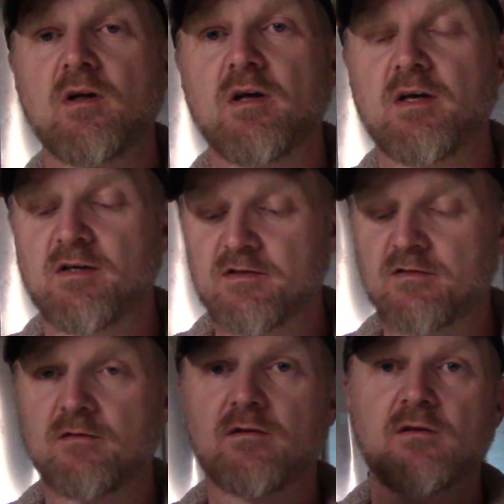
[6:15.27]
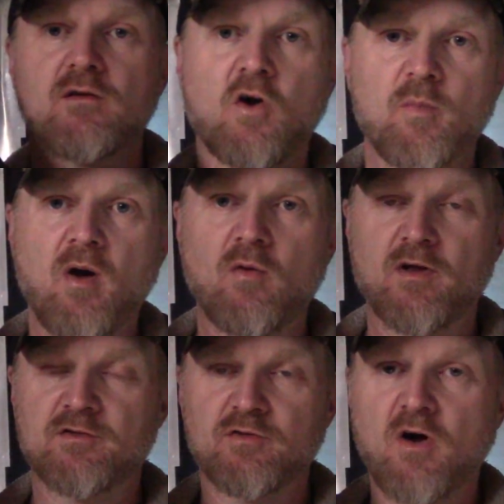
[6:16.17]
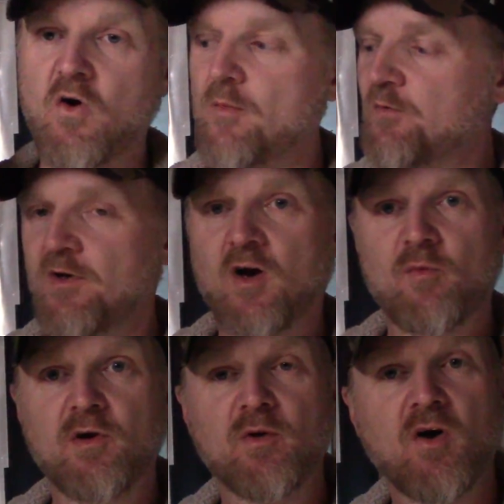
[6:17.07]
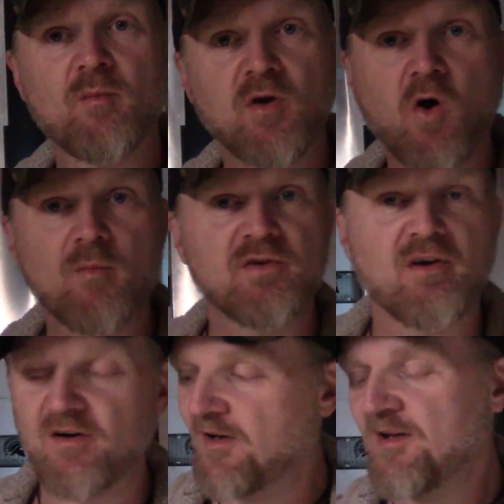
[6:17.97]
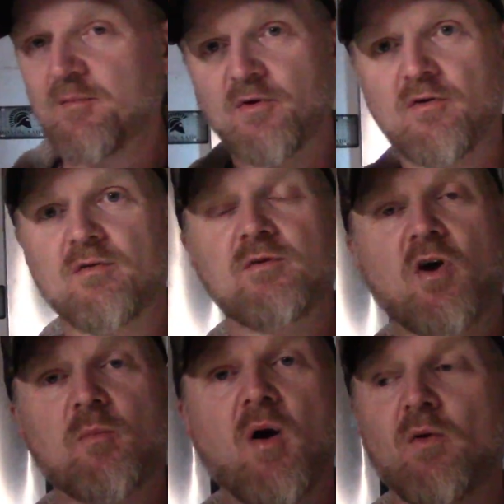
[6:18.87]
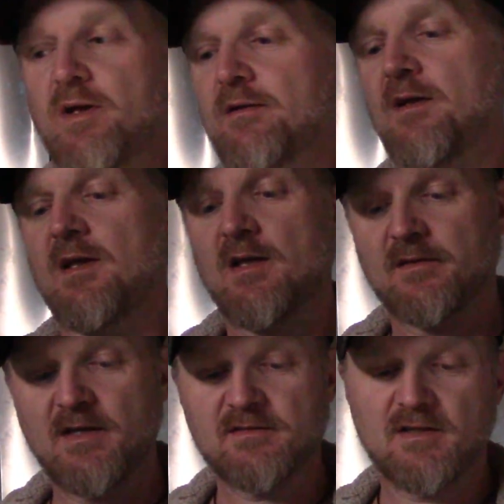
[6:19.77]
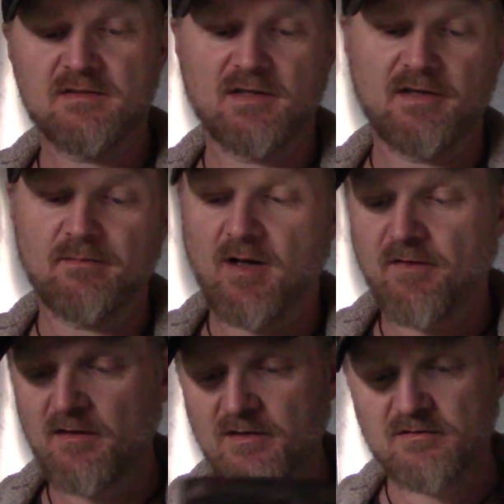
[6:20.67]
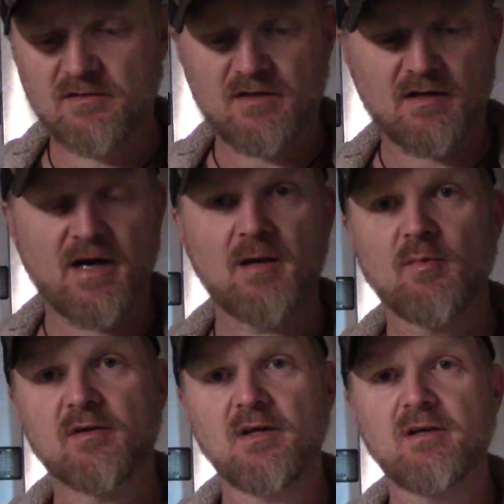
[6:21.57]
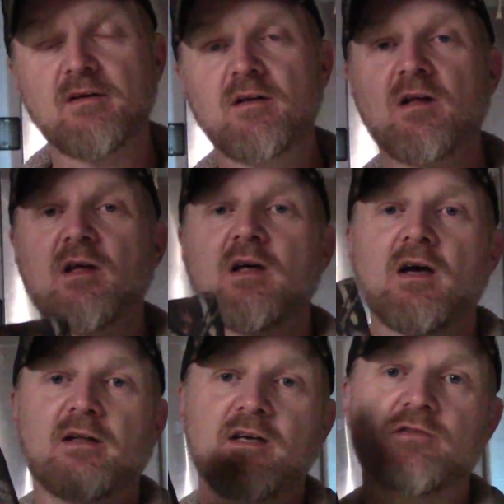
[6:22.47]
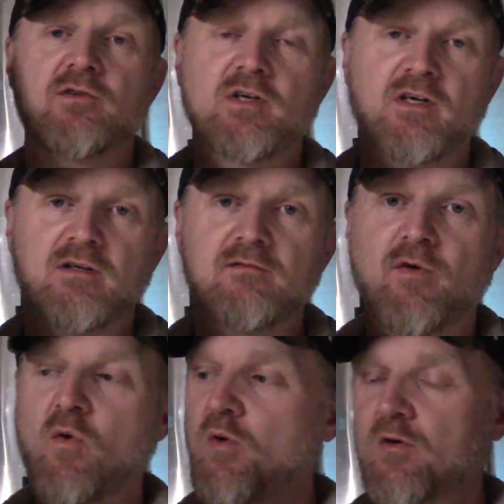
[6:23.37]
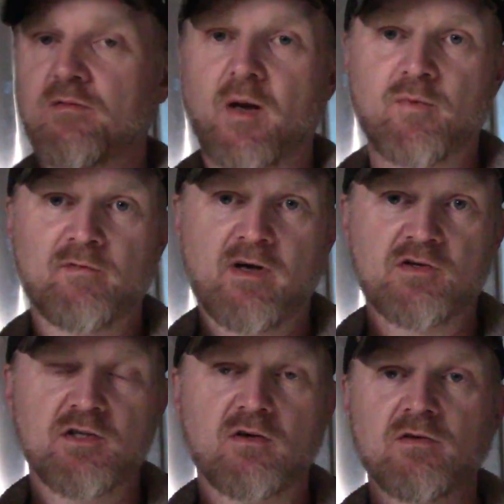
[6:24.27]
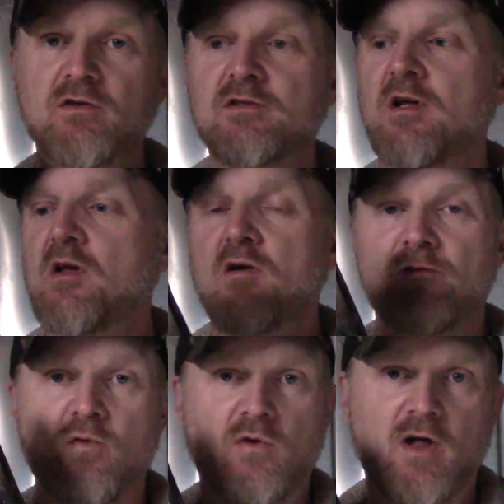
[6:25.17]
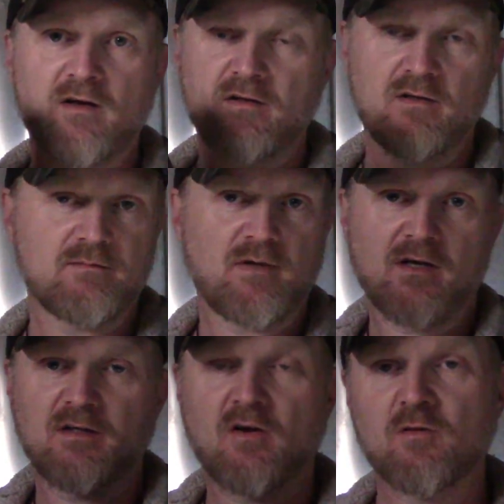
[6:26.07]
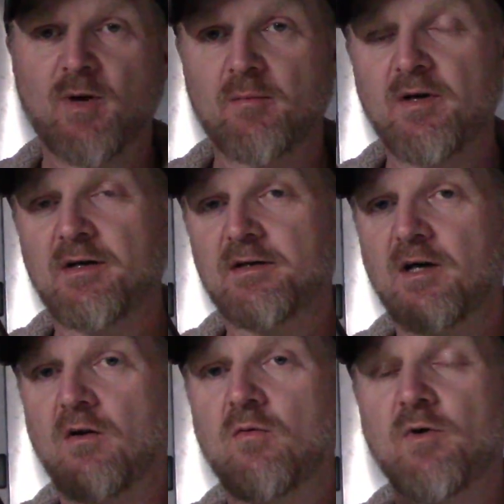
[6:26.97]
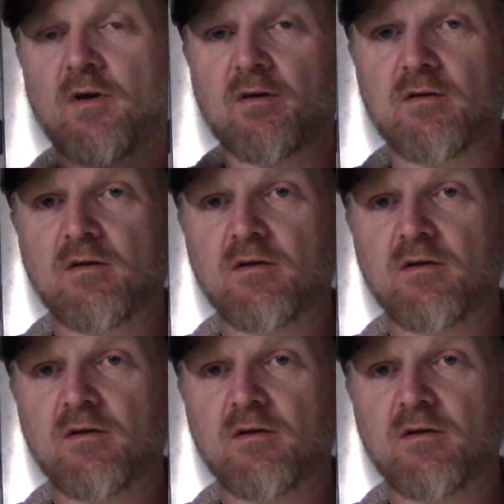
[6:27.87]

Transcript: is tarpaulins, or tarps we call them. We call them tarps here, but they're tarpaulin. This is, I think this is like an 8x10, and these are good for improvised shelters, for like I talked about a minute ago when I